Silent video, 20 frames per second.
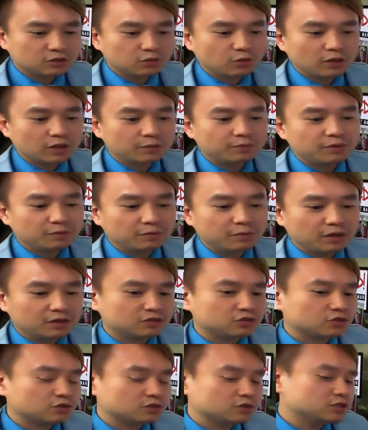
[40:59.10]
just want to be, make
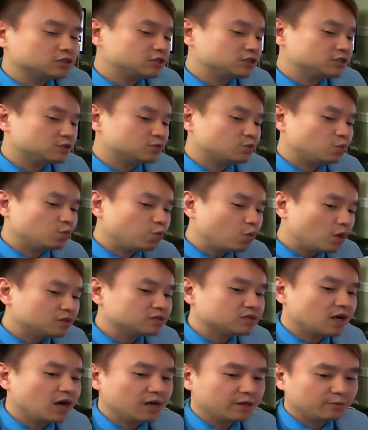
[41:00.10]
sure this is
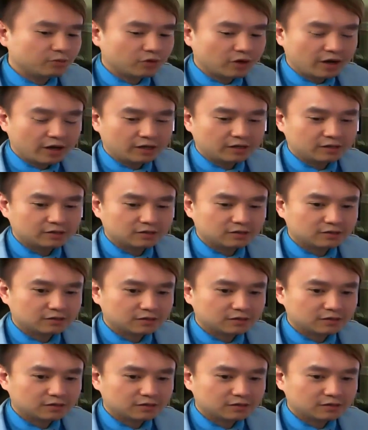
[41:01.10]
one time, right?